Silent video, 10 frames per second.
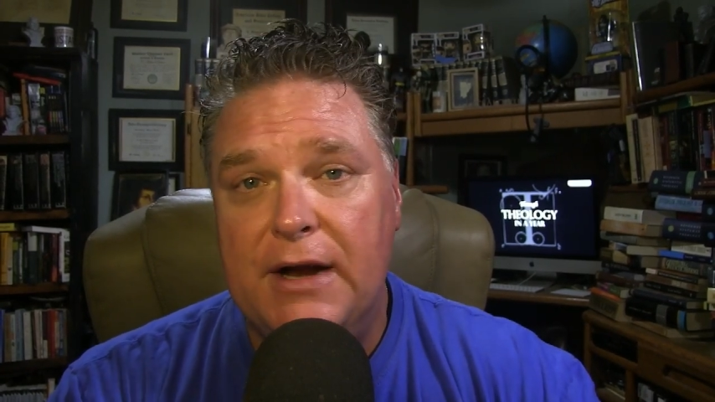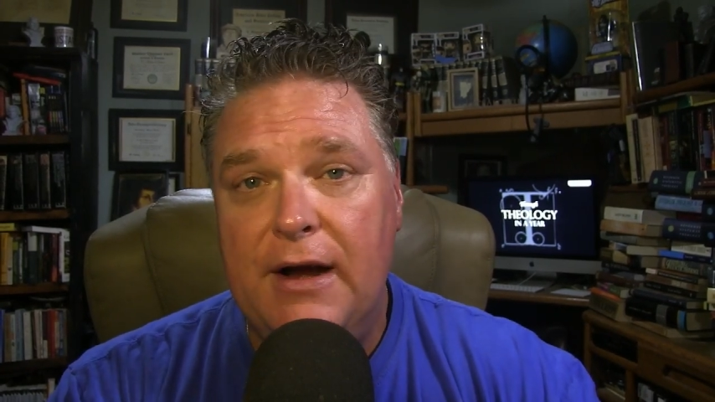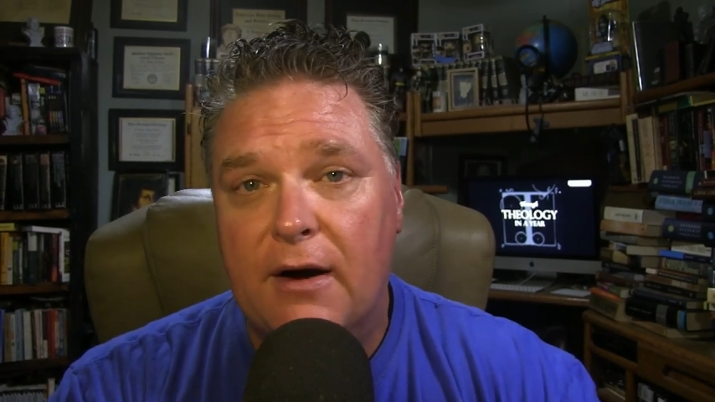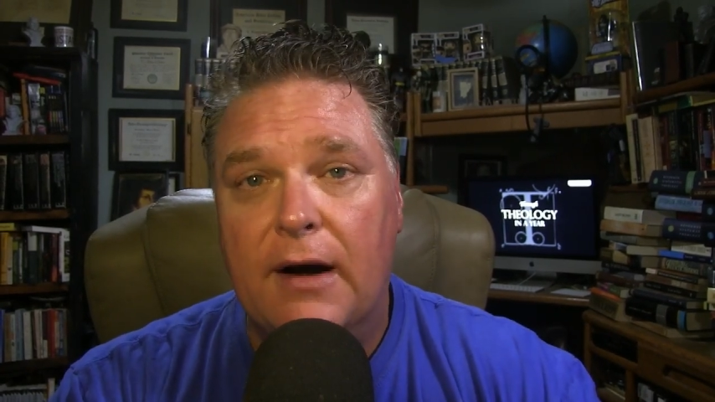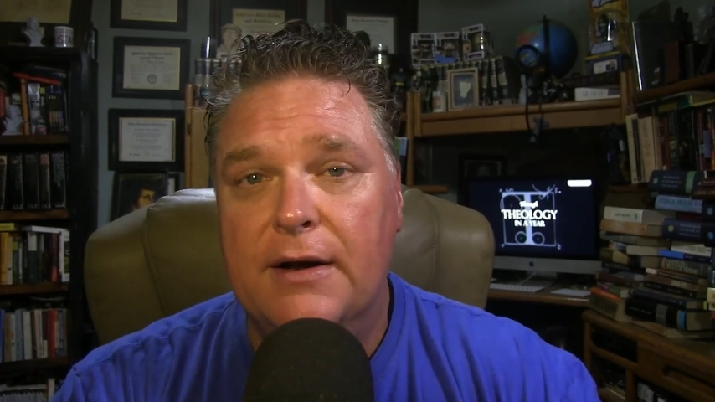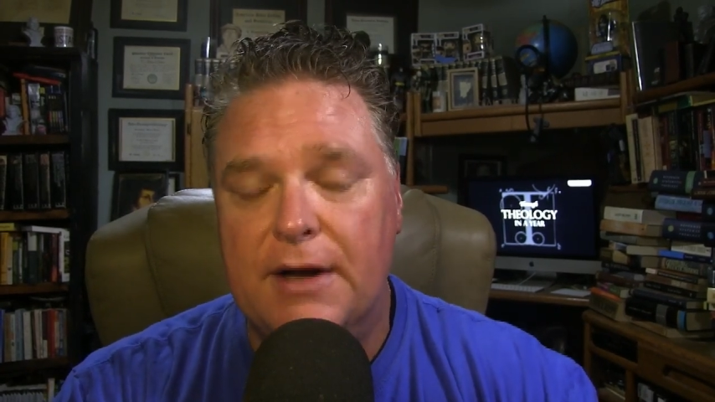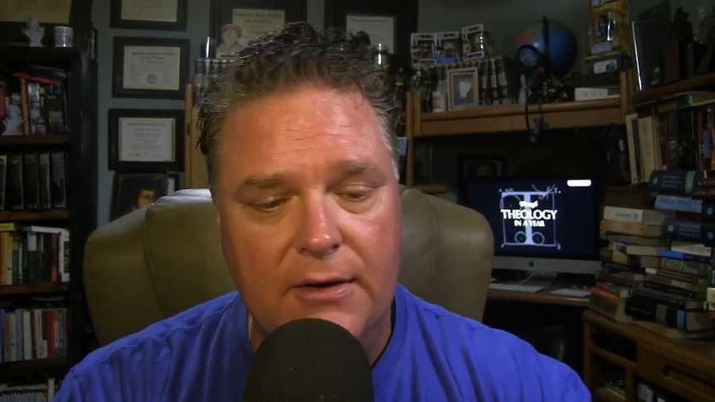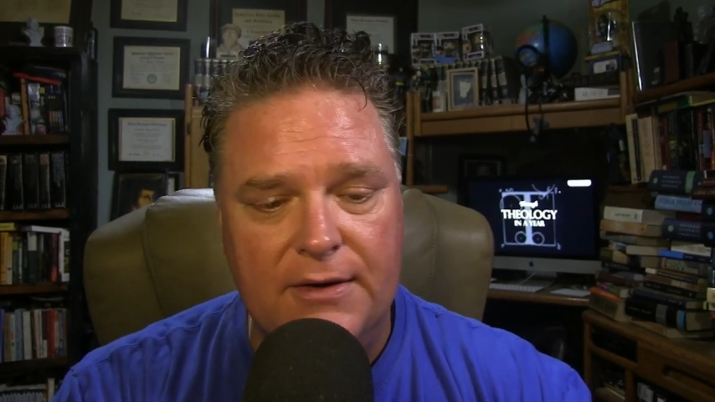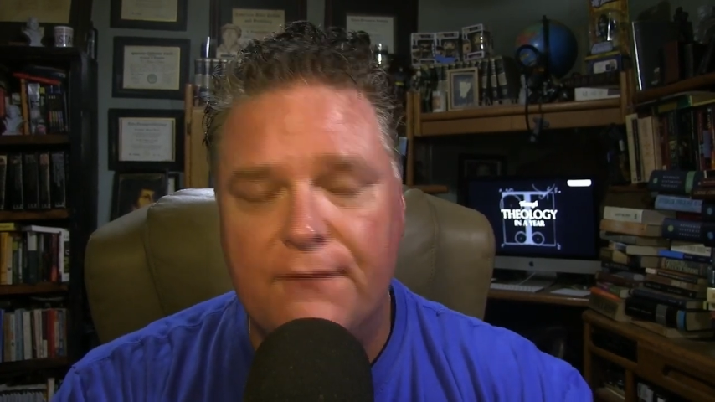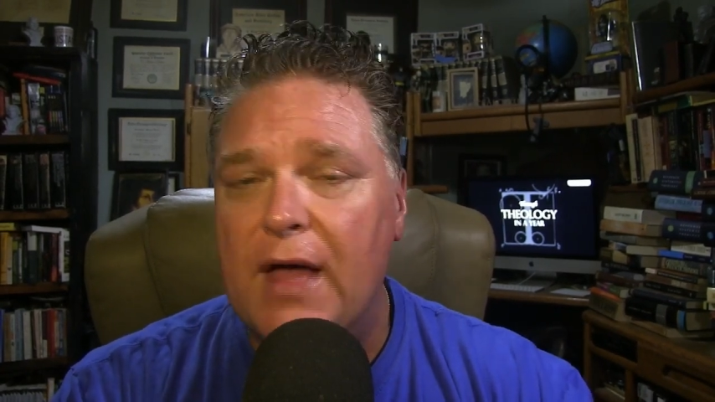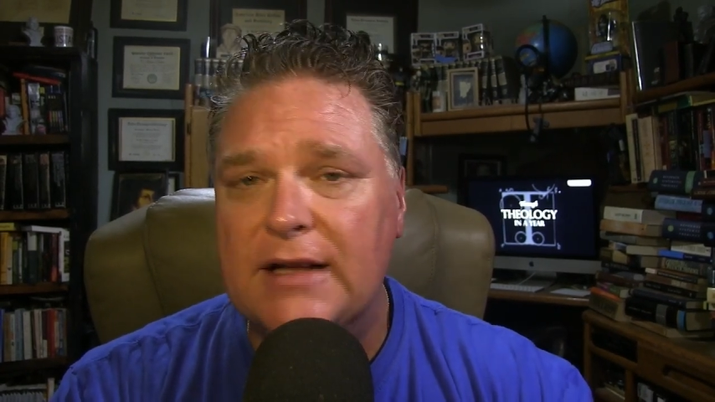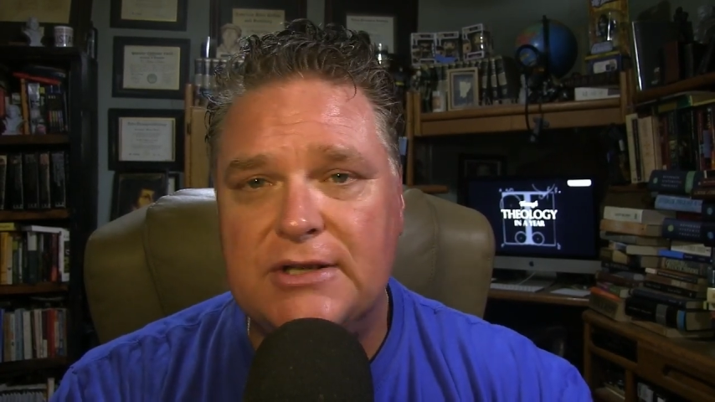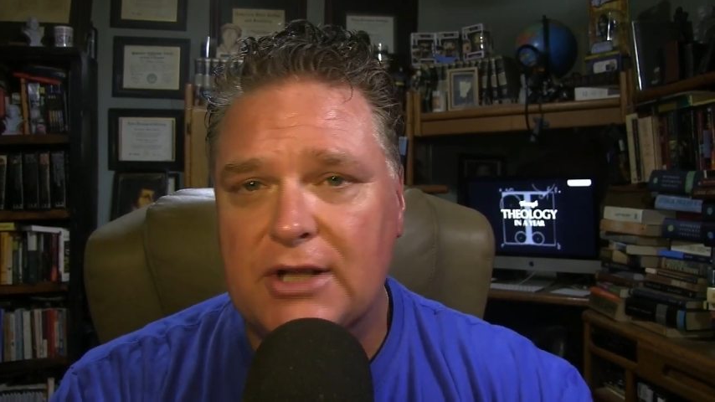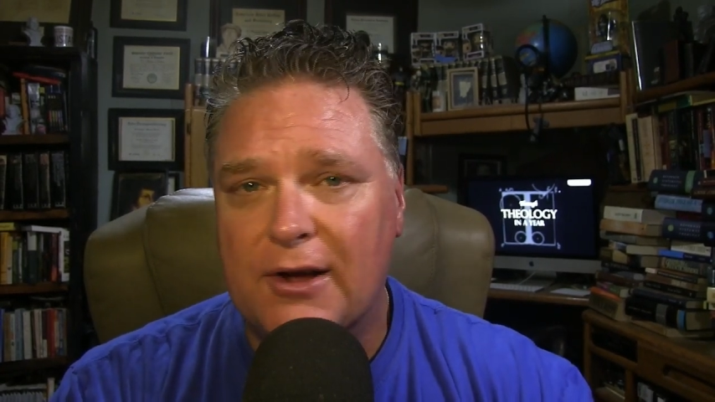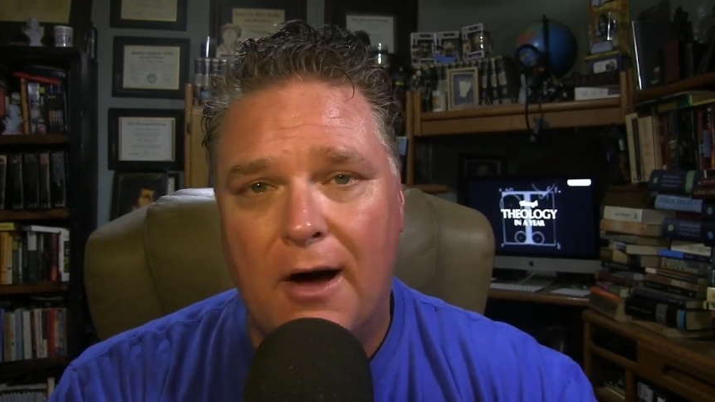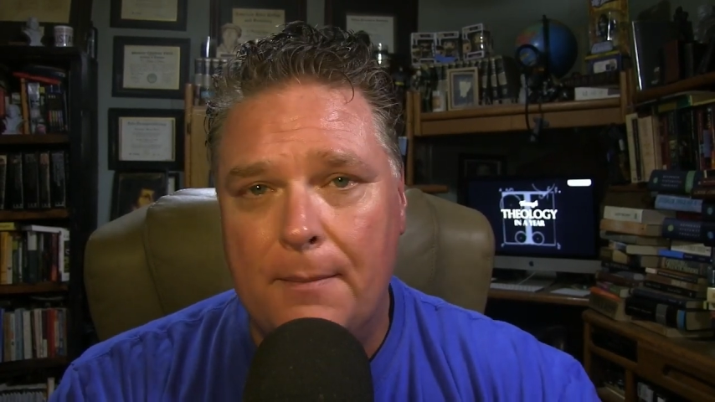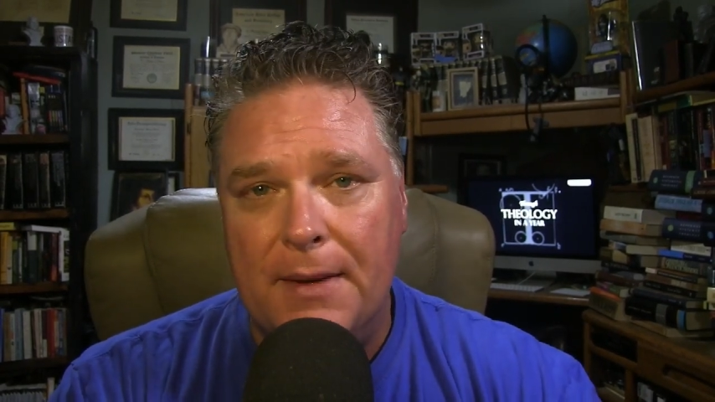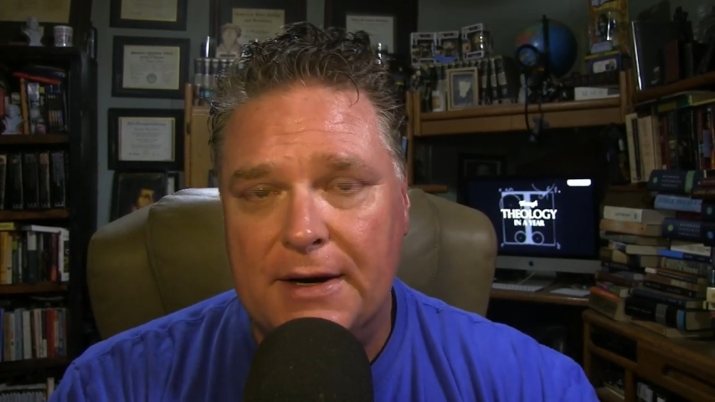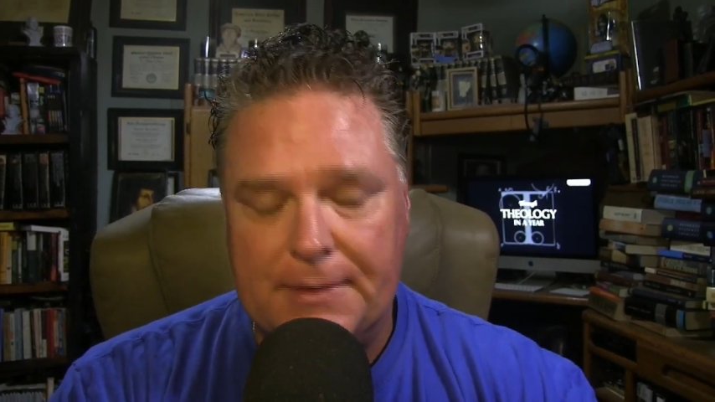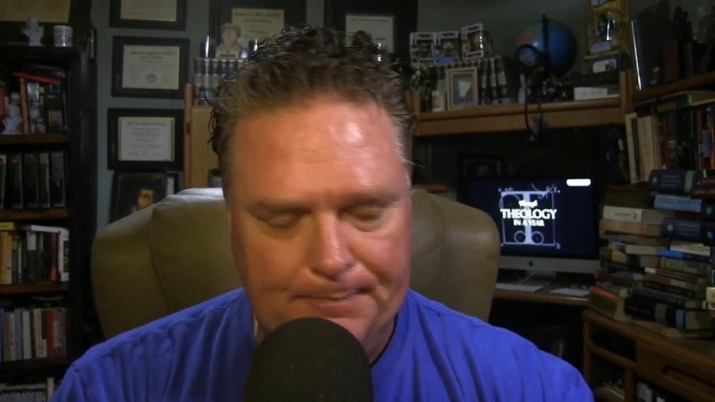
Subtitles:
hear it, if that's the comment.